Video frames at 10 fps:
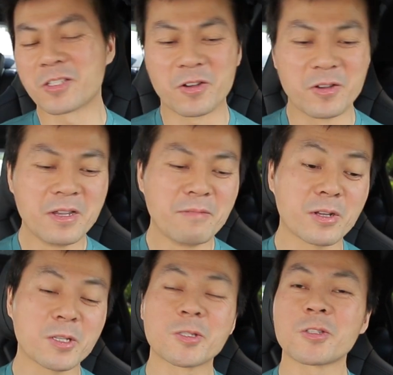so,
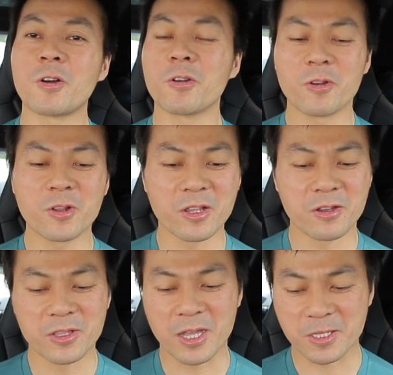but you saw
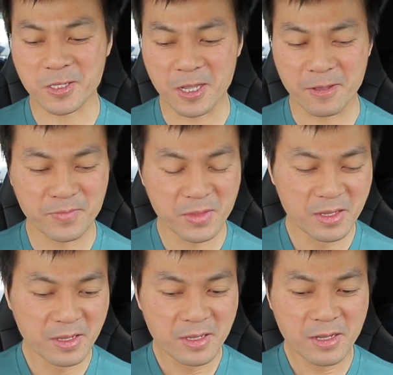earlier that um,
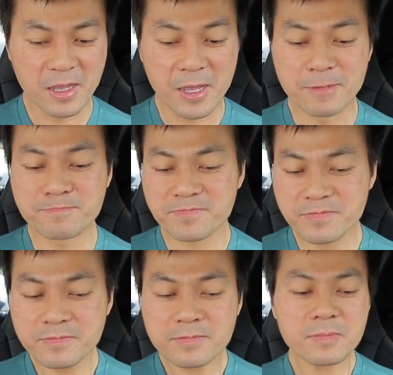um
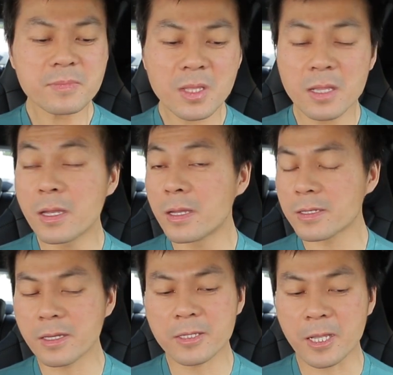
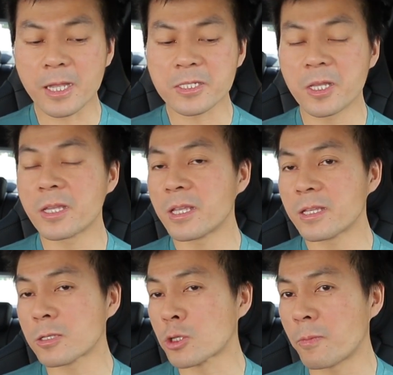uh, actually
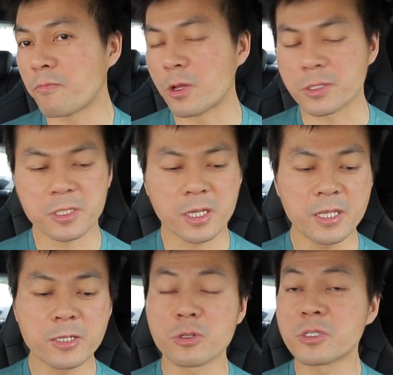the, the, top ones, uh,
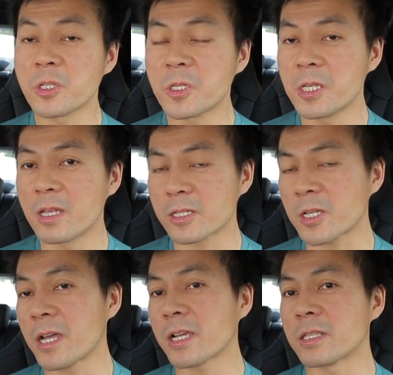e-tron GT
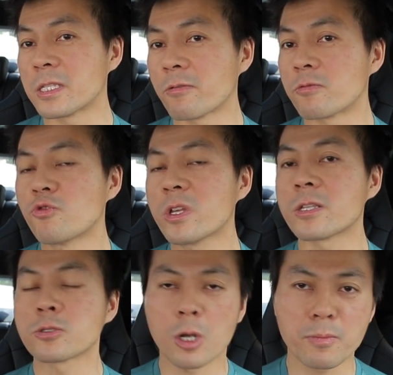and Taycan, they were
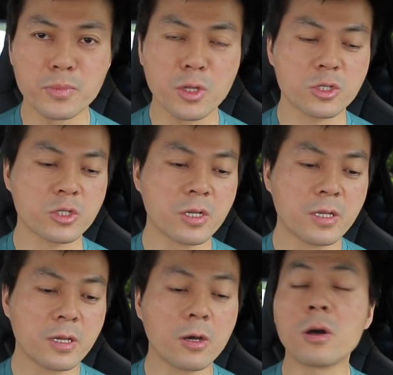really top-notch
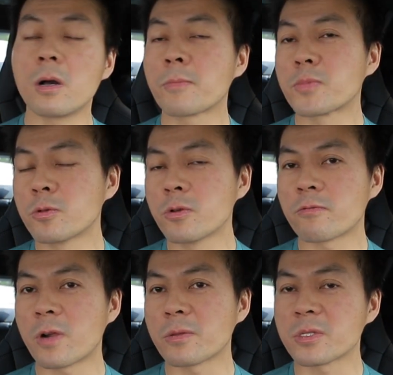uh, up to
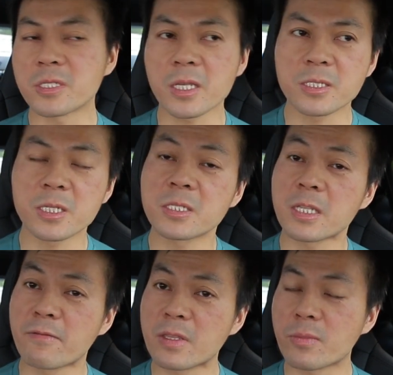around
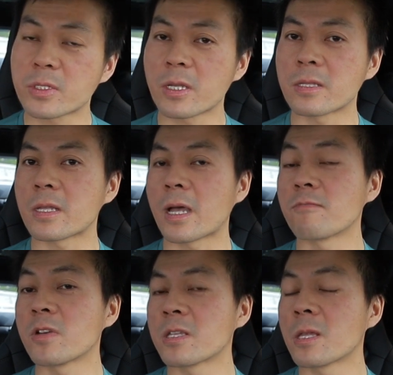60-70%
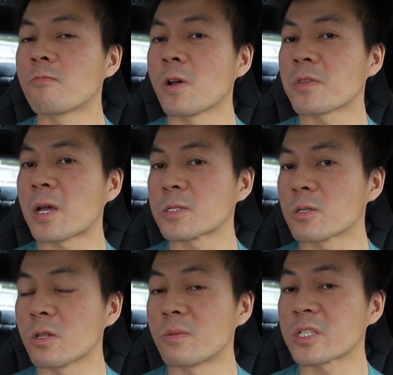and when I did
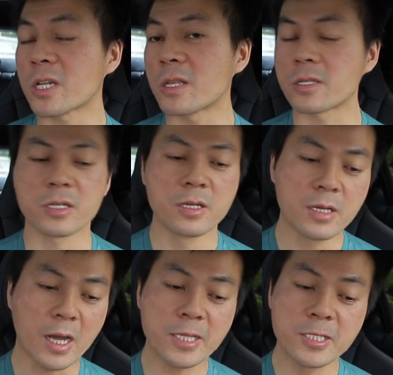1000 kilometer challenge,
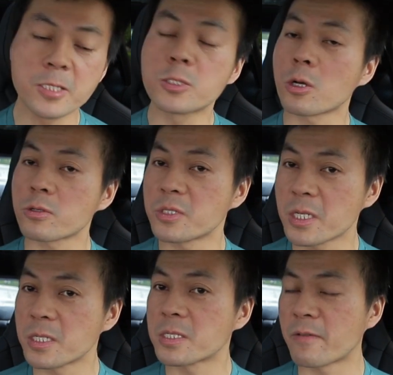I did charge
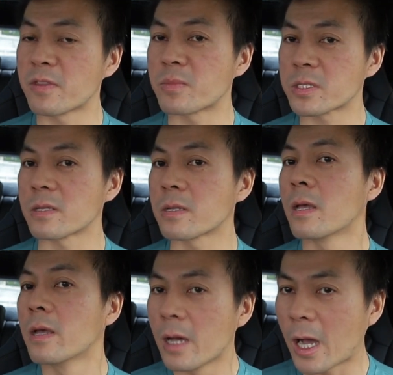60-70%.
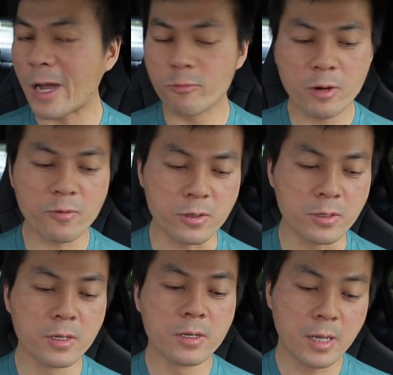
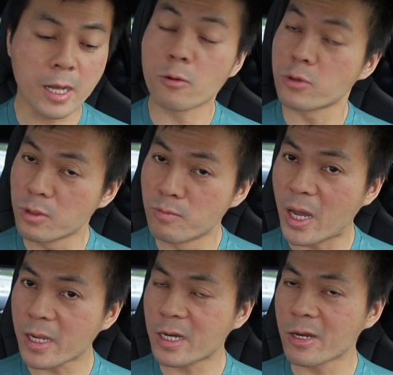However, according to
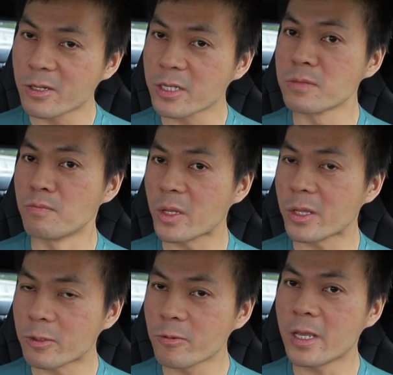my calculation,
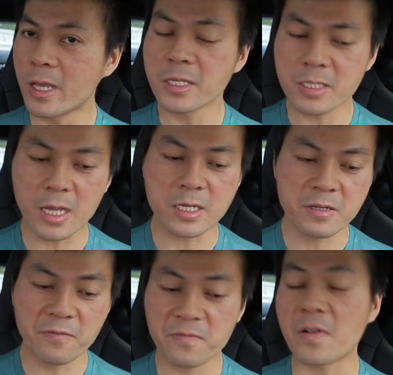Model 3 is
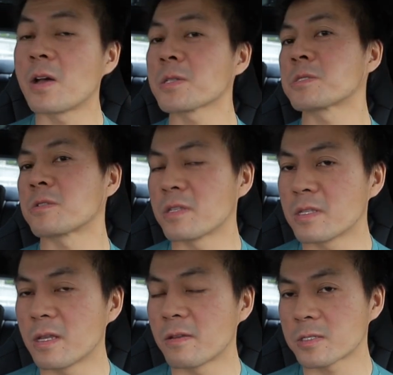actually faster
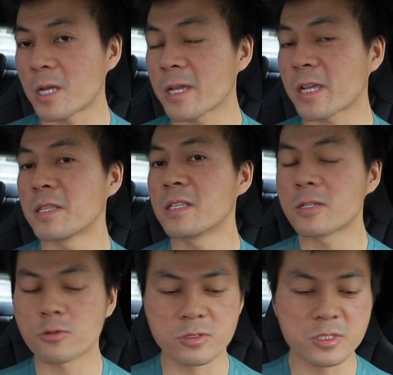than uh, Taycan and
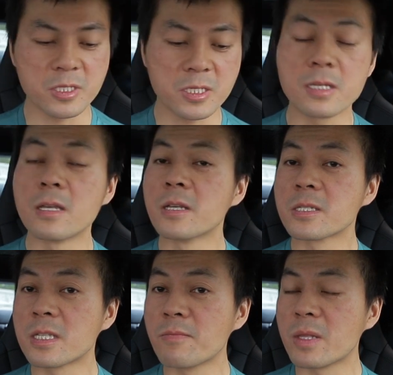e-tron GT
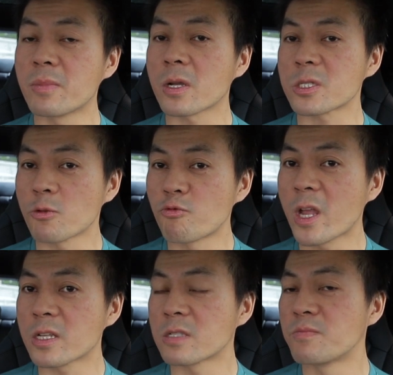simply because the
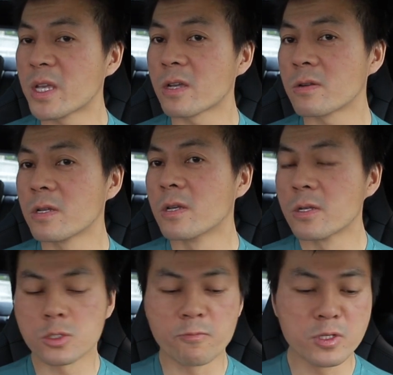range is bigger.
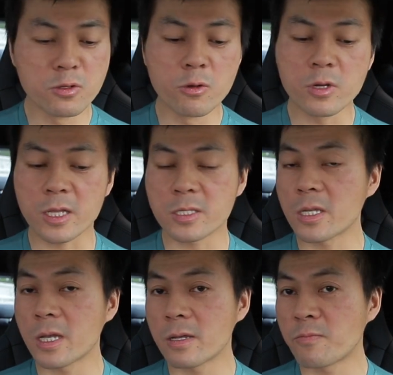So when you look at
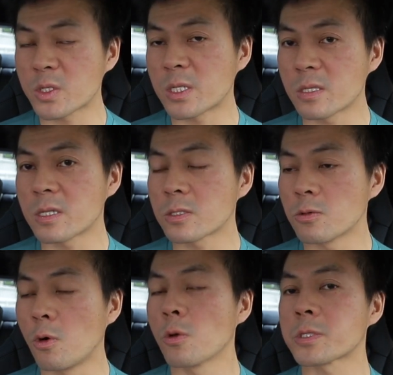the uh,
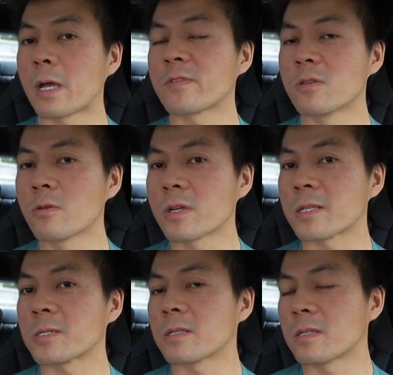percentage, you also have to look
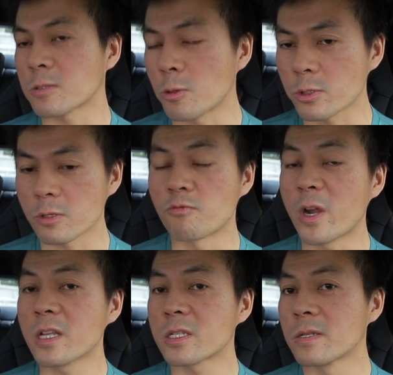at the total
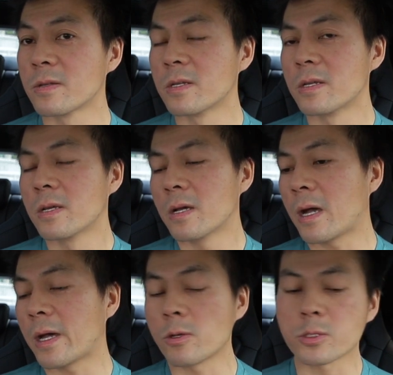range
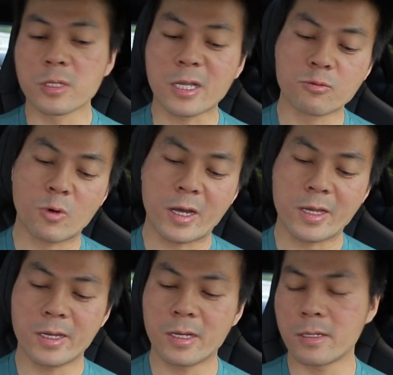and also that's
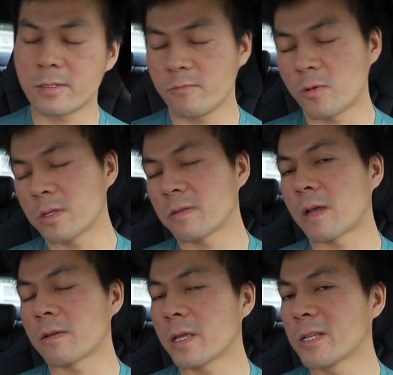why uh, well, uh,
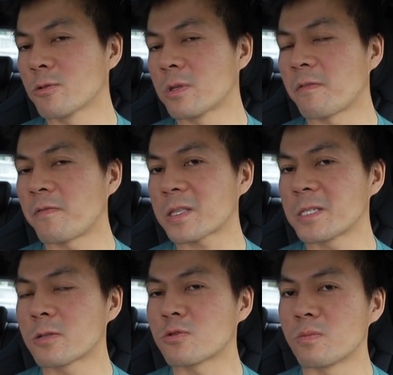I included the
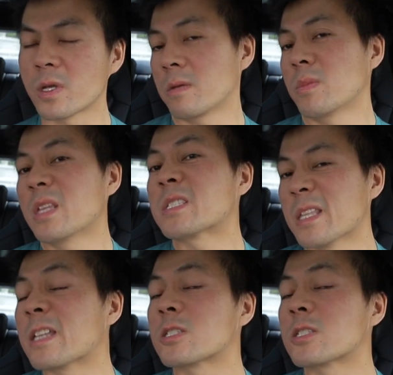fat e-tron, but I mean it's an